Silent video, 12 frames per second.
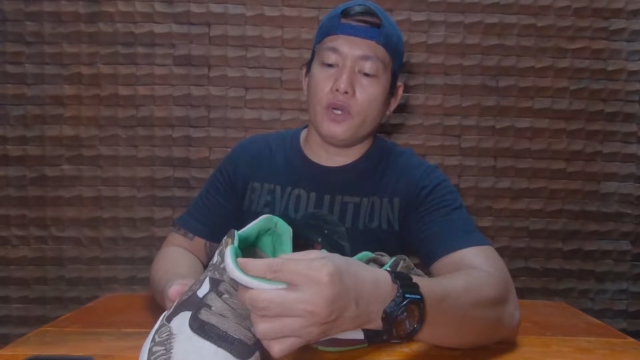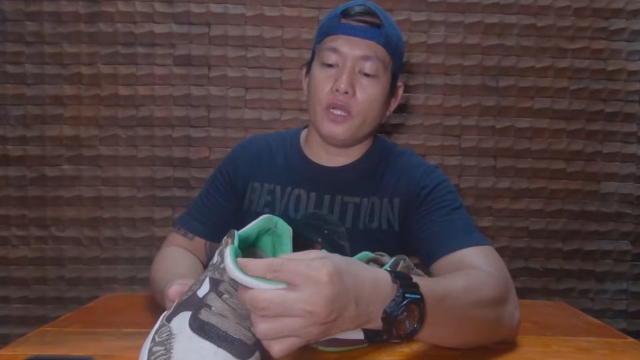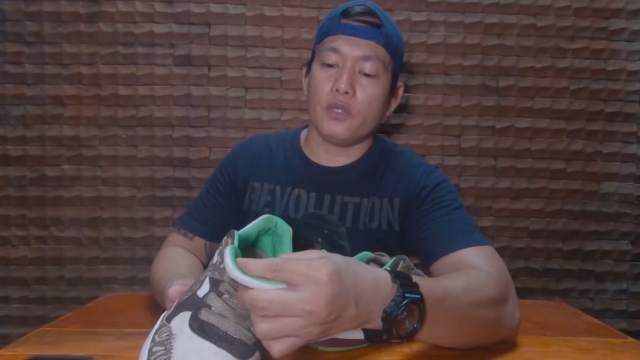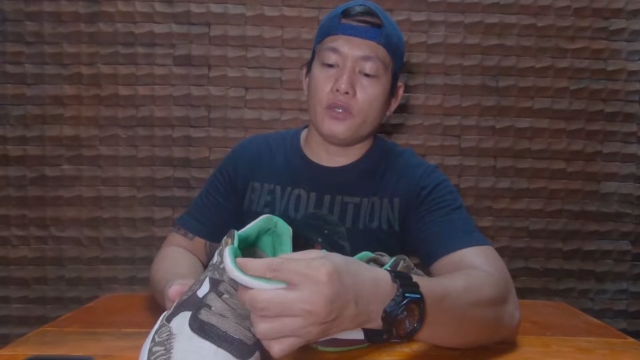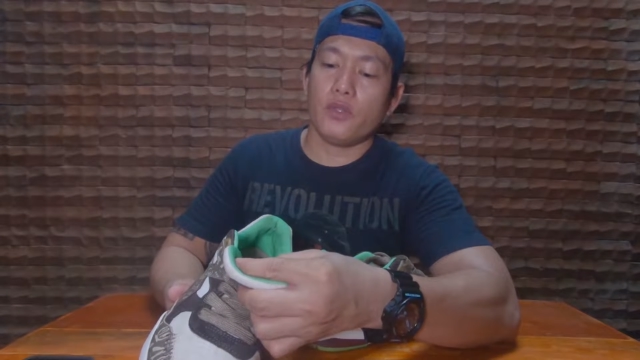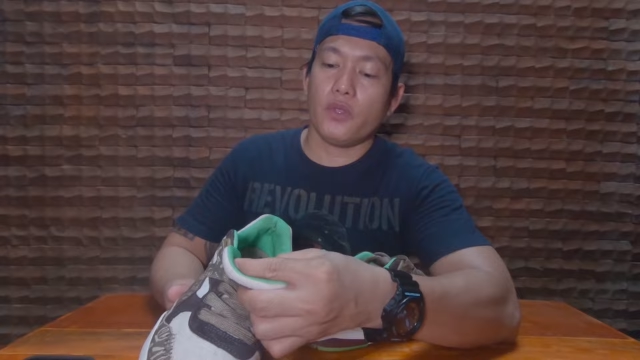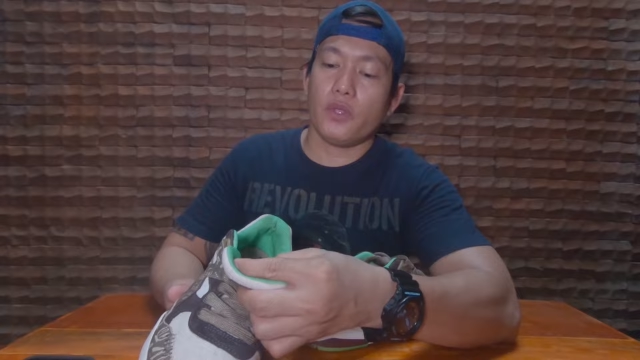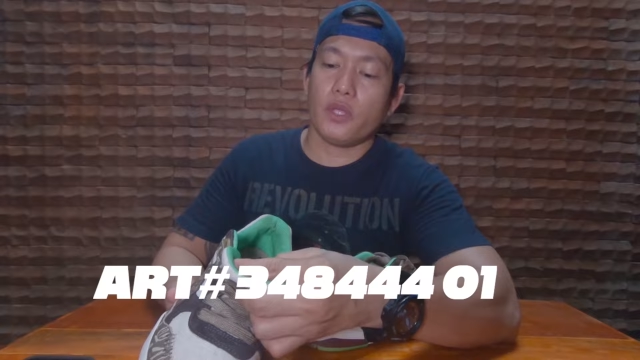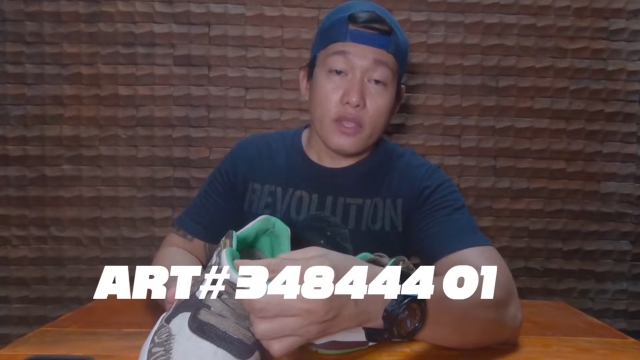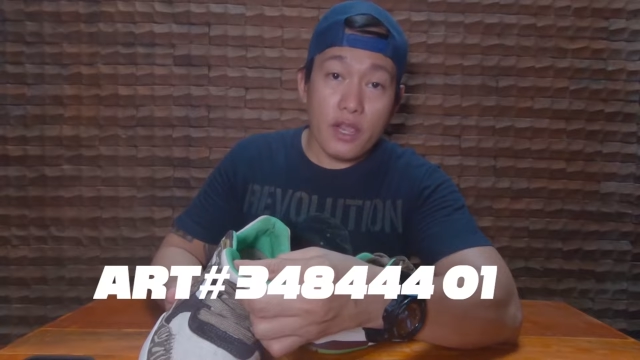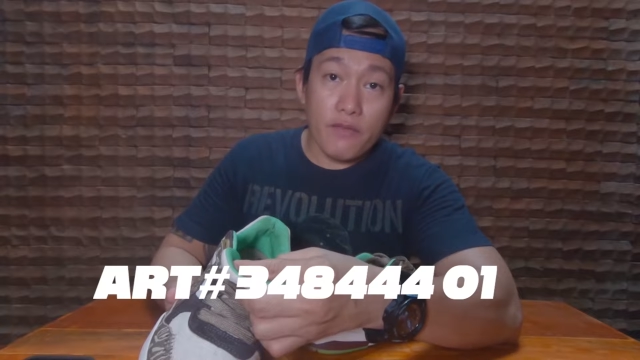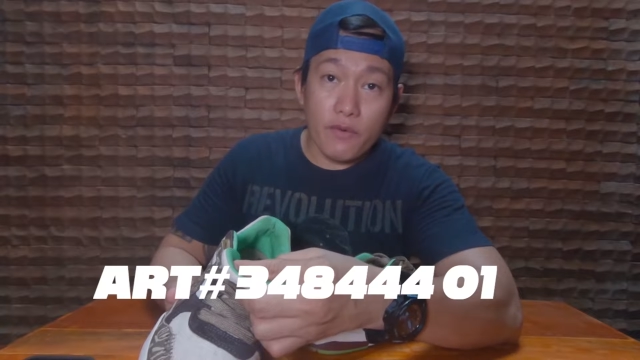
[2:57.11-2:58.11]
it.
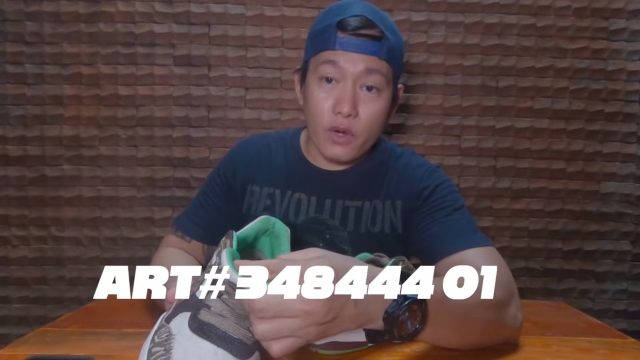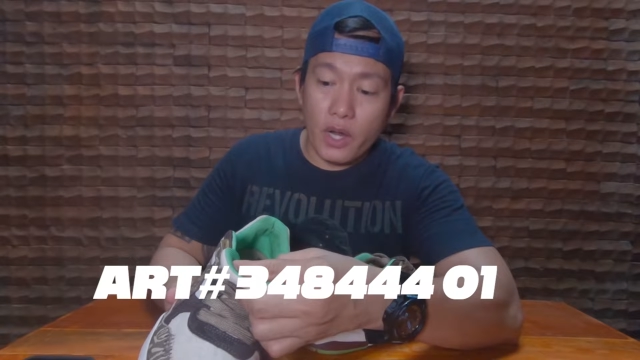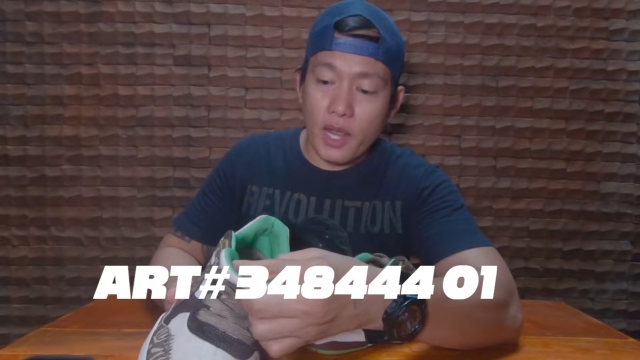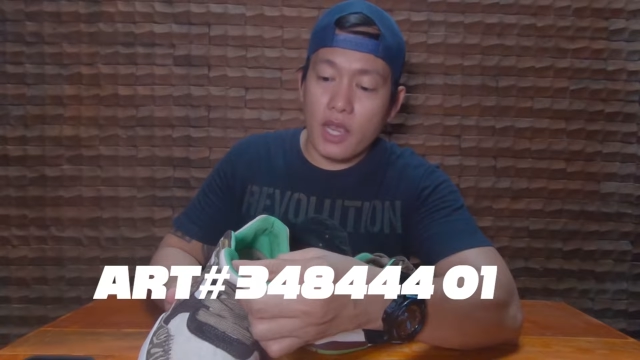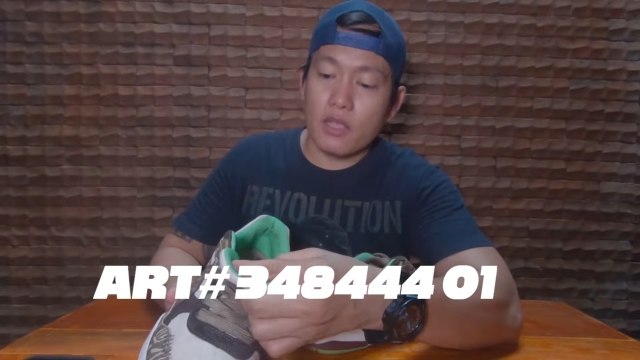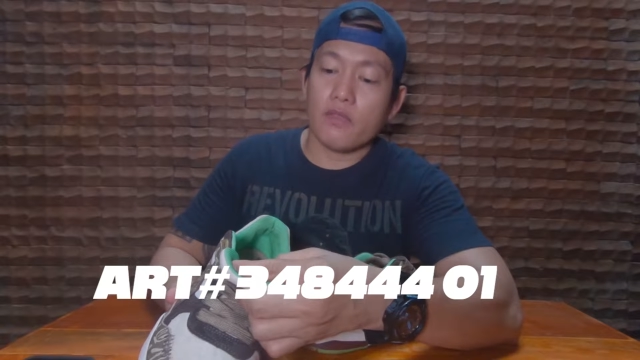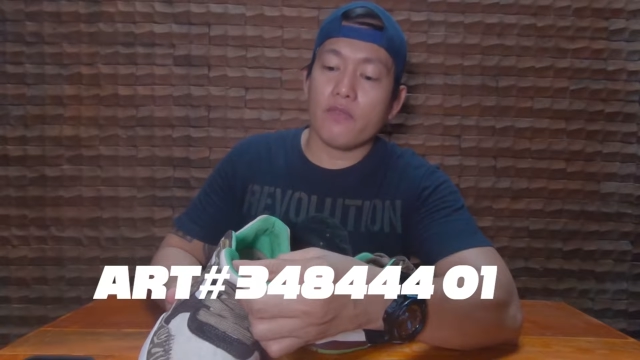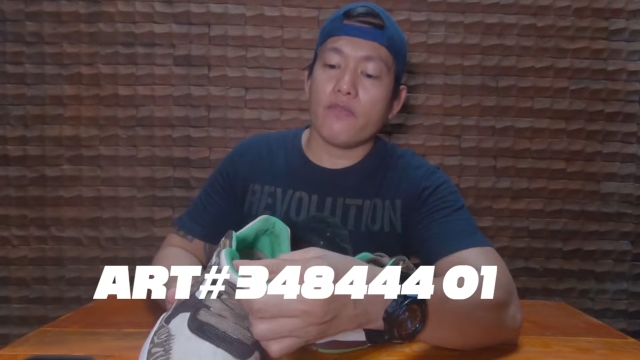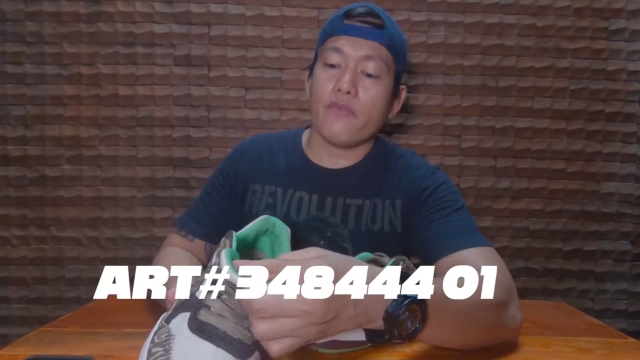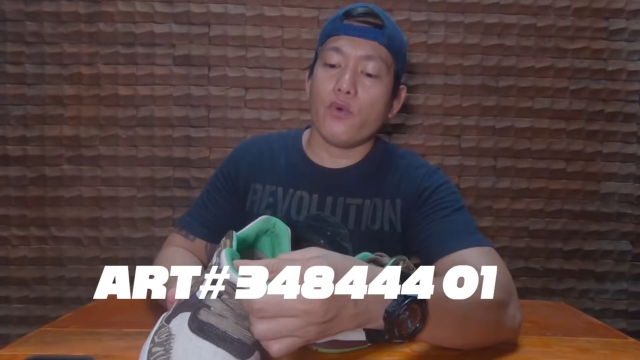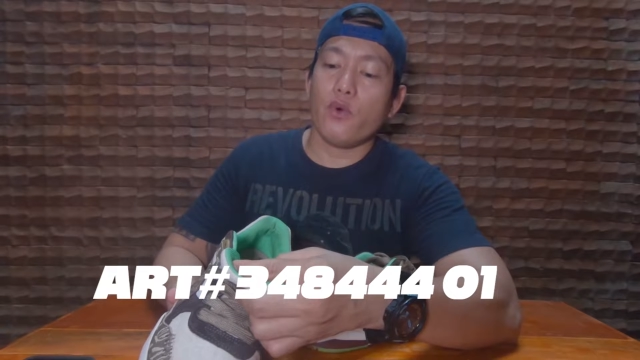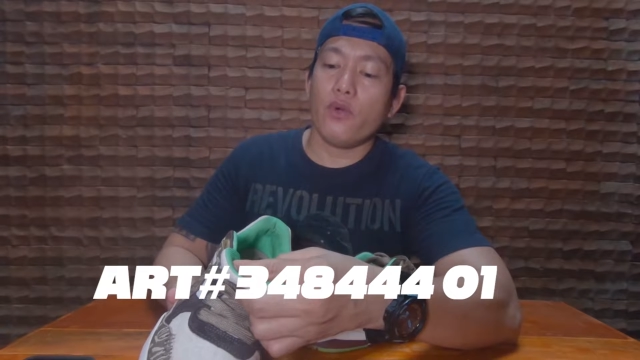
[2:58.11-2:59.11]

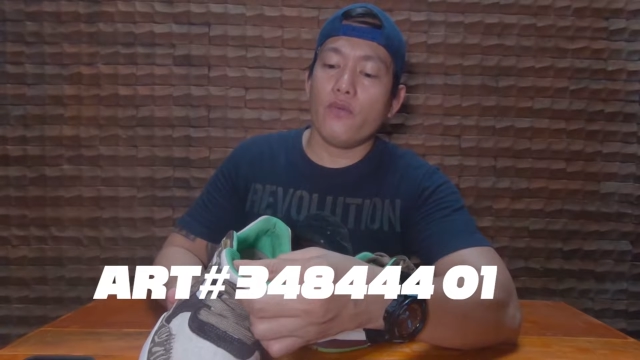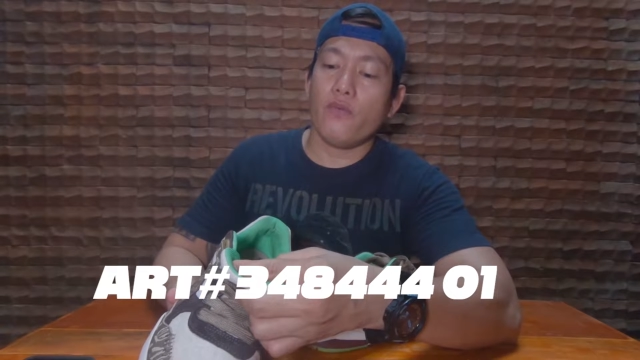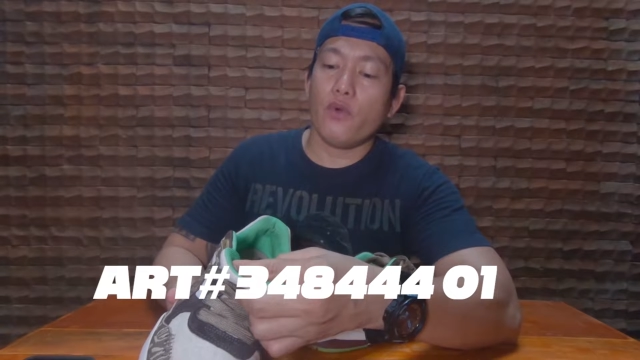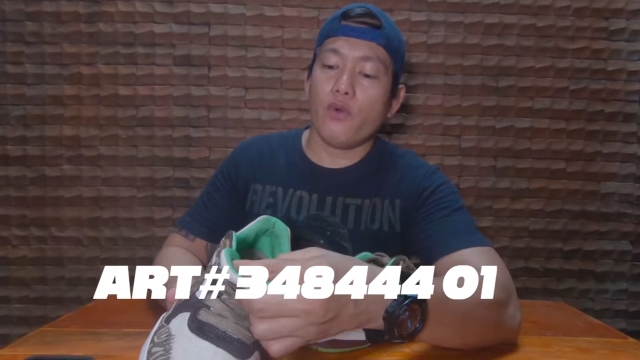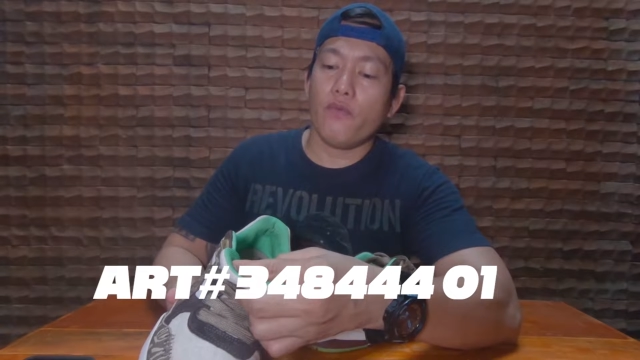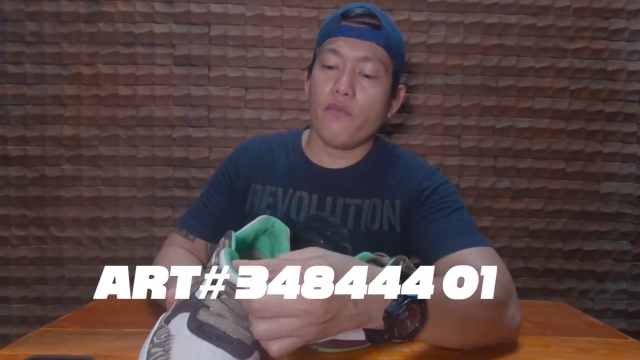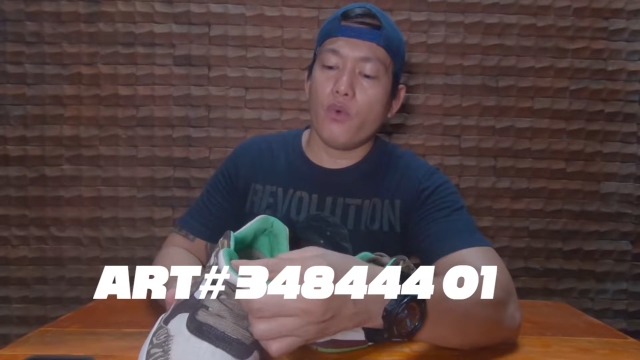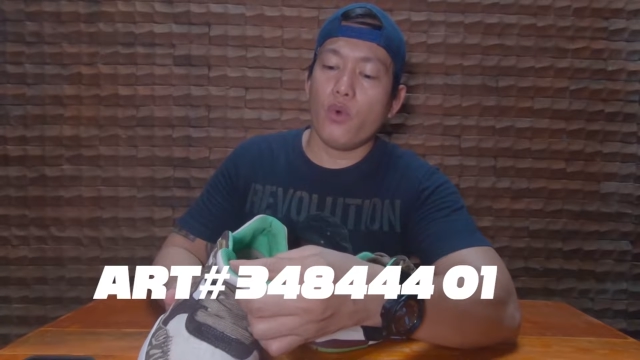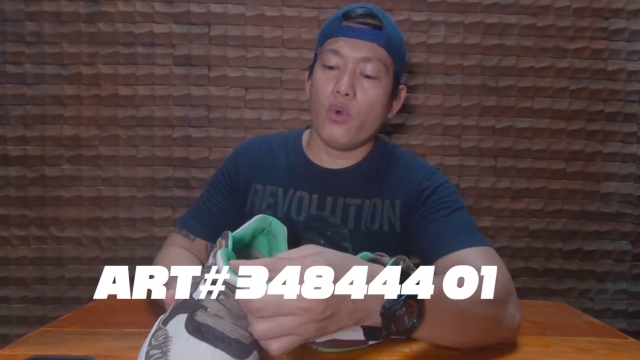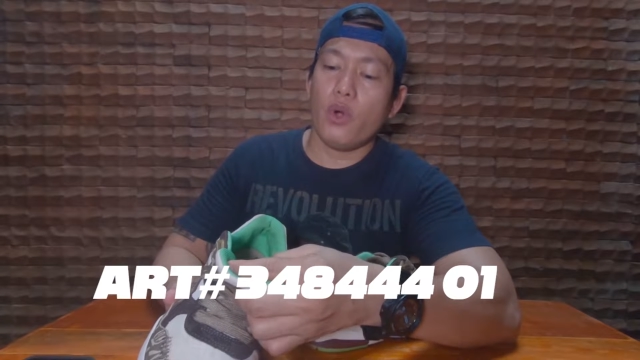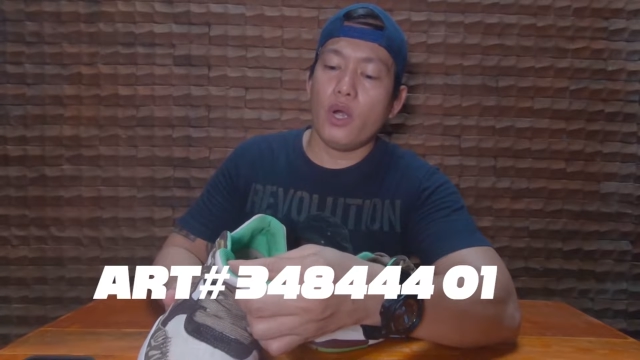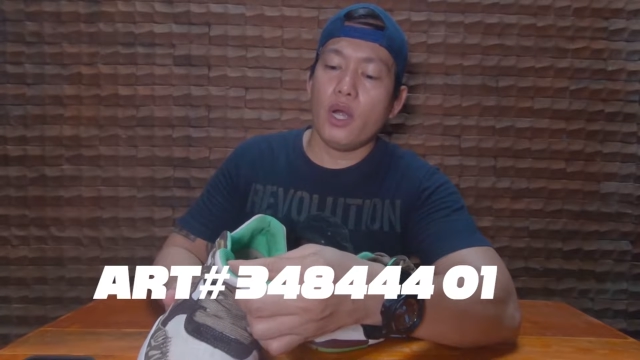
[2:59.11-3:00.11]

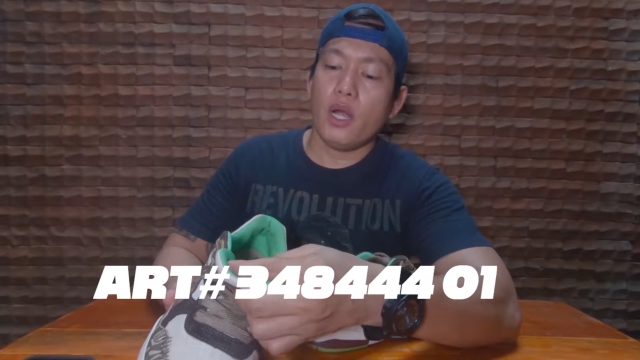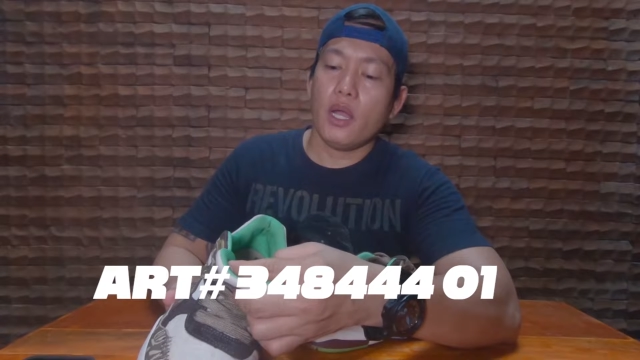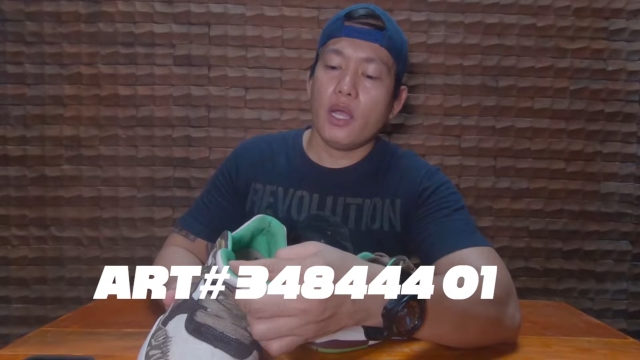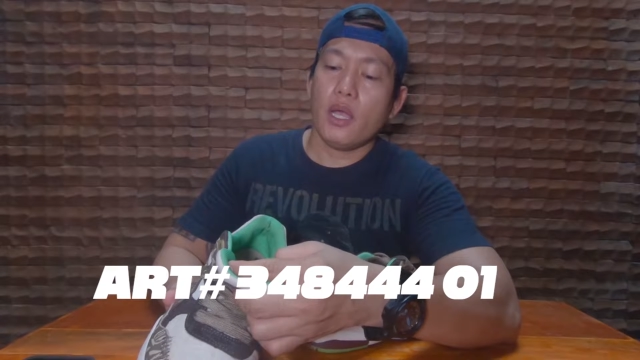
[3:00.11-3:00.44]
348-444.